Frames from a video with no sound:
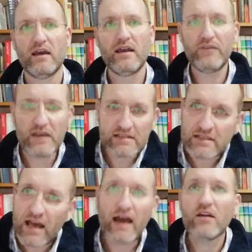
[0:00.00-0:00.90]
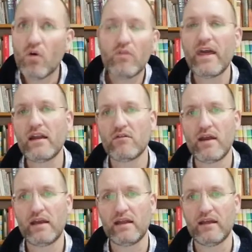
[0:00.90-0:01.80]
And if he has done all that
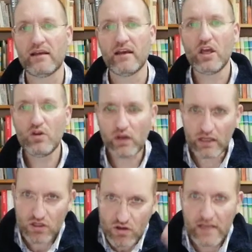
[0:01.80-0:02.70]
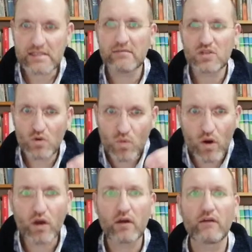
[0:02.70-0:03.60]
already, you can trust him to
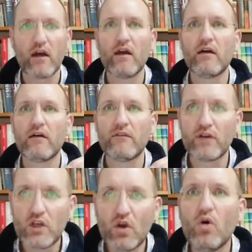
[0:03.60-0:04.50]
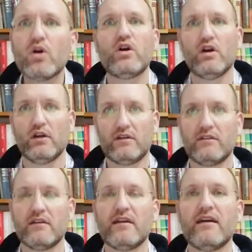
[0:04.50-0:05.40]
work for your good
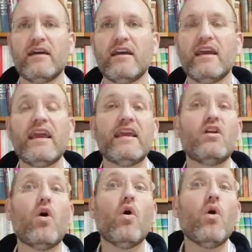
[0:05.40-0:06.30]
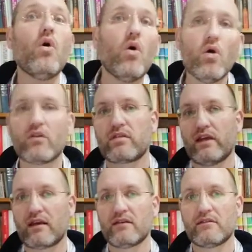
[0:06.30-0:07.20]
in all
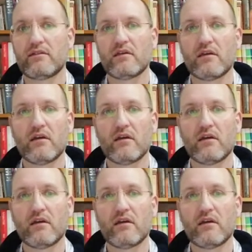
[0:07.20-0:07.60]
things.